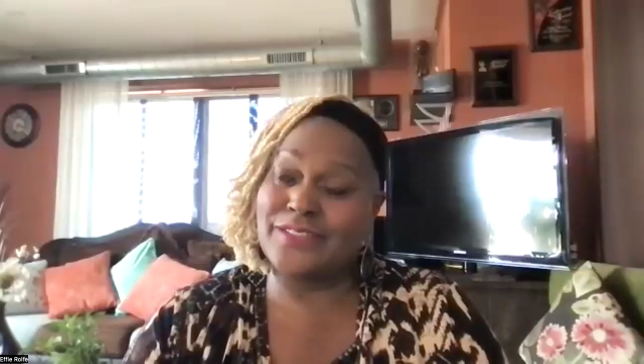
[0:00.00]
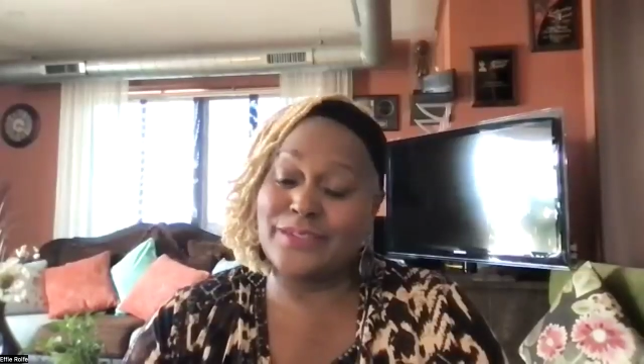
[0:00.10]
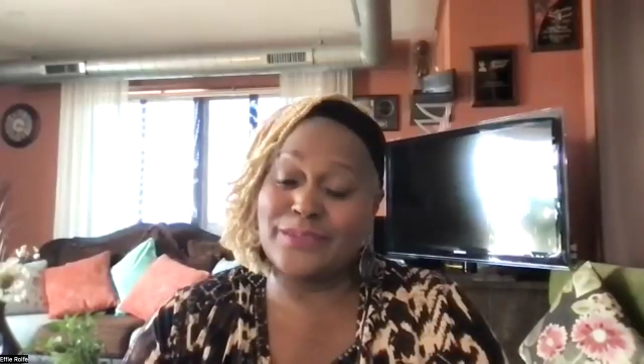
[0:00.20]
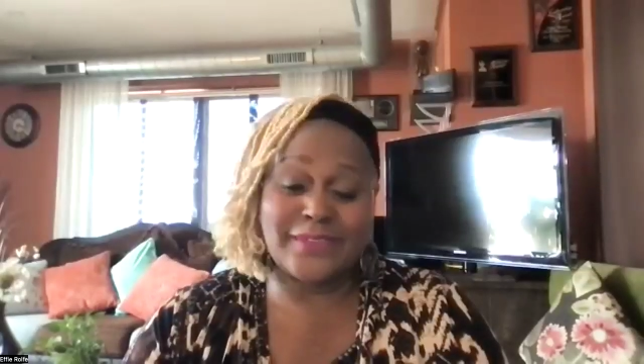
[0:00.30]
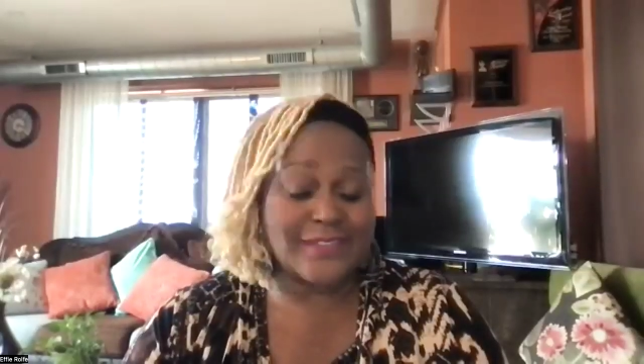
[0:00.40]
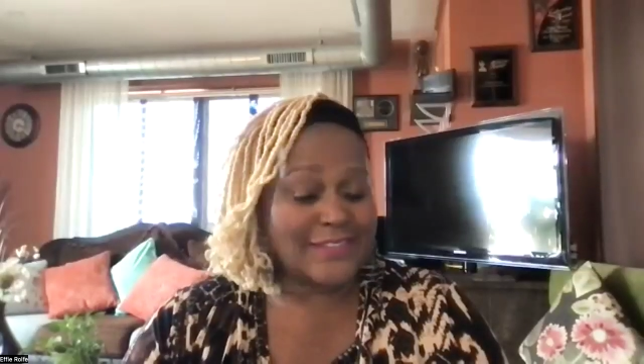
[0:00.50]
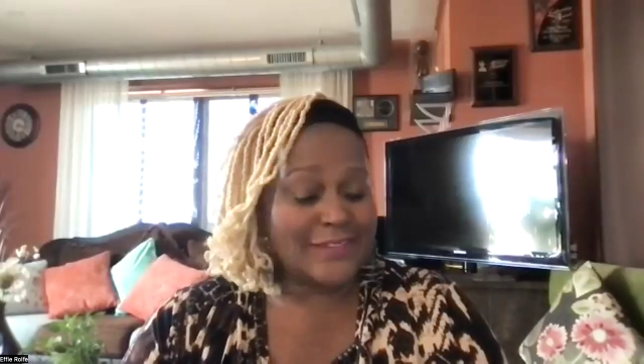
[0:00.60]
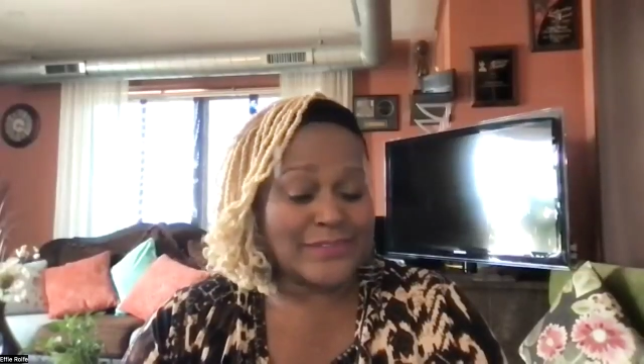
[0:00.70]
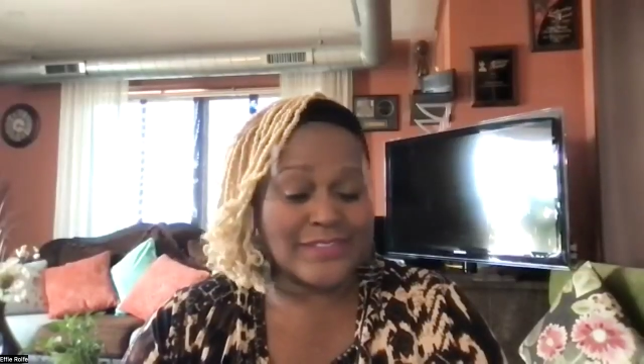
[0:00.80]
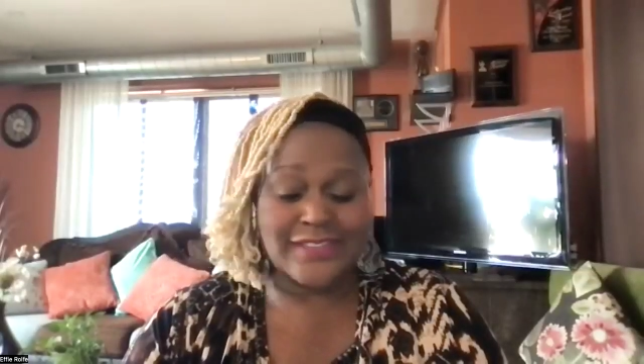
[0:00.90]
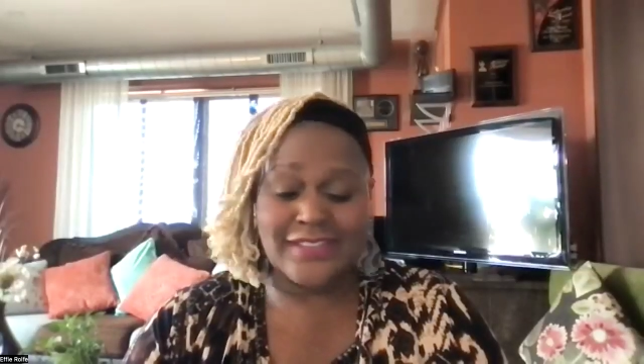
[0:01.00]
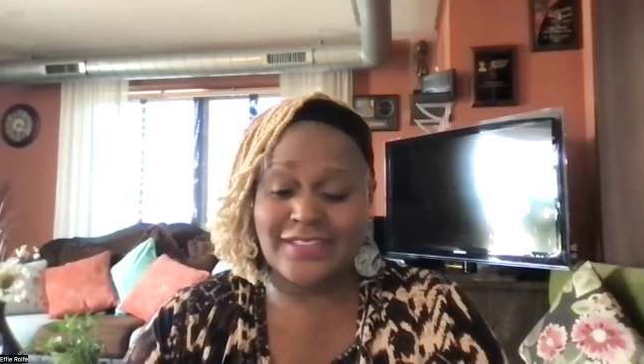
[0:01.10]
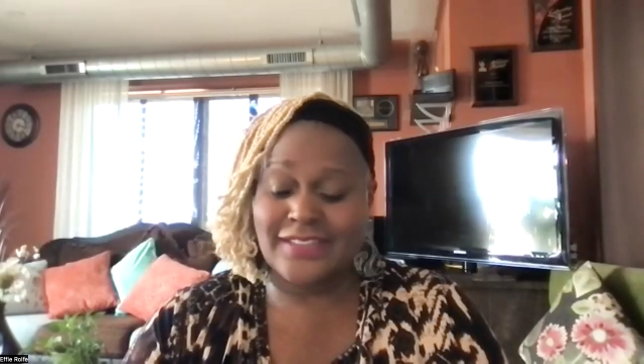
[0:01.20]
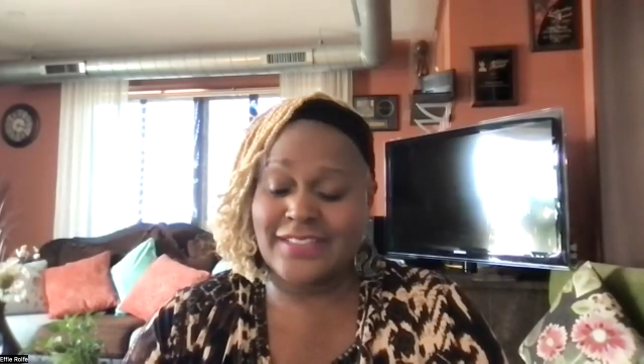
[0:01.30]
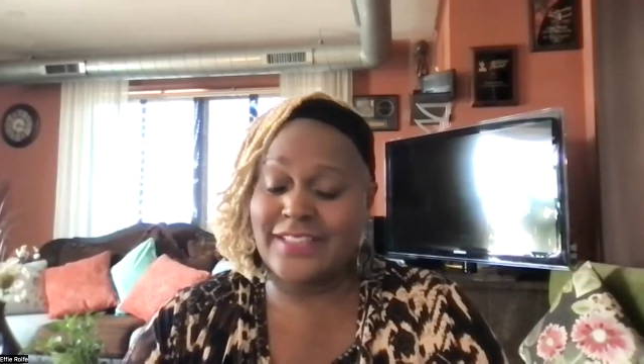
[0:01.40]
You are doing it,
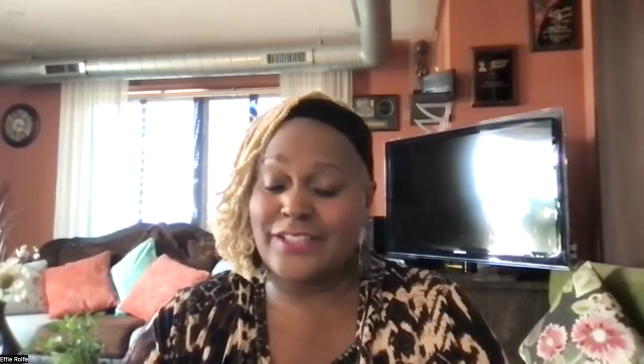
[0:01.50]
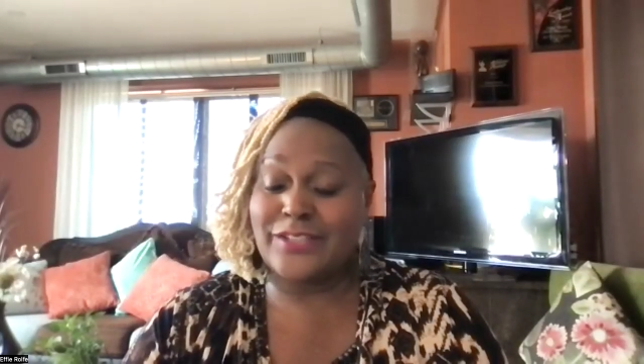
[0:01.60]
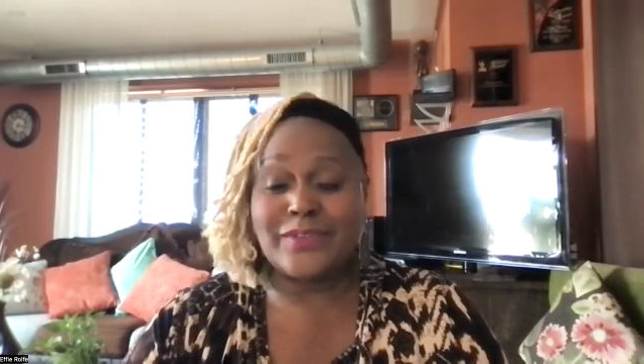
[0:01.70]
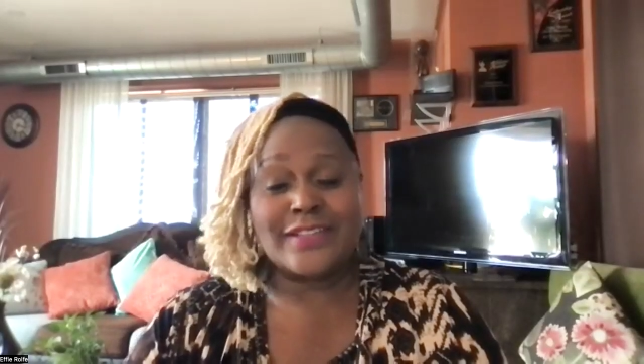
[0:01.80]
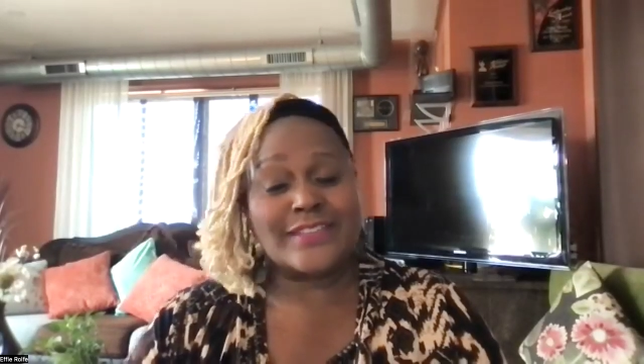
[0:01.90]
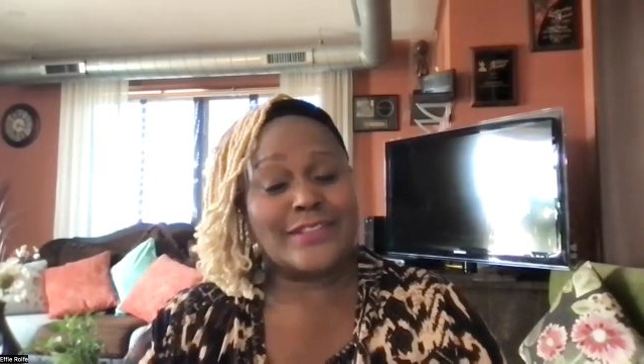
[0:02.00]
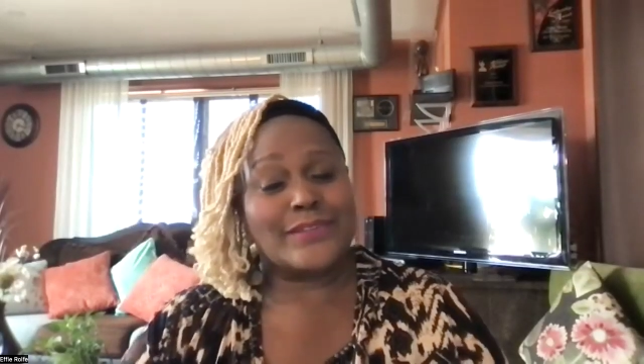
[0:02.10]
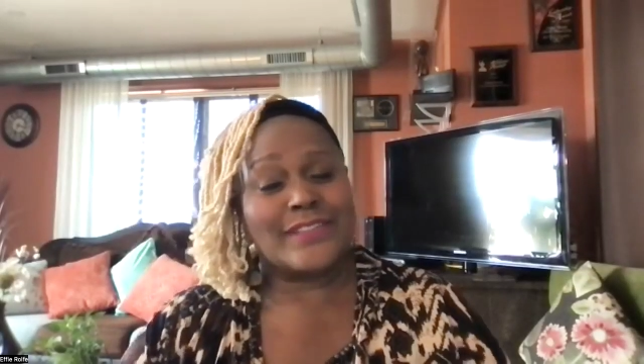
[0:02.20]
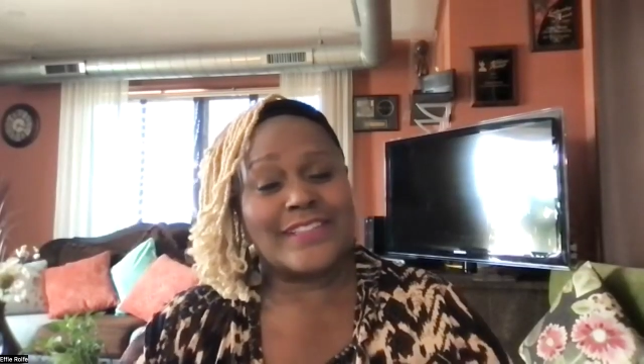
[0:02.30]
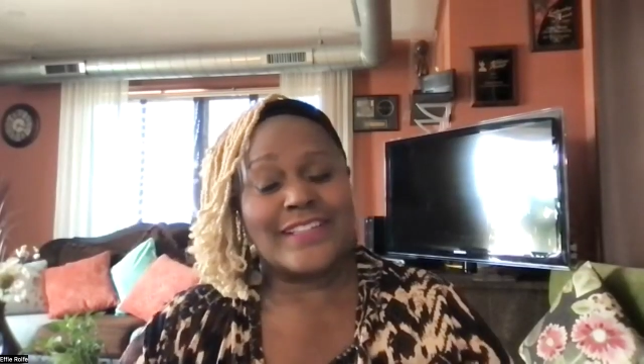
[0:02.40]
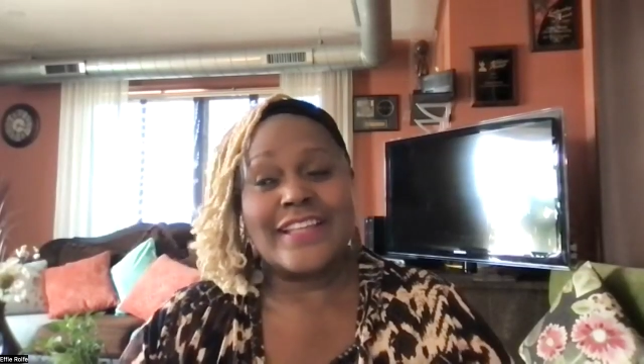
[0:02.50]
young lady. You are doing it.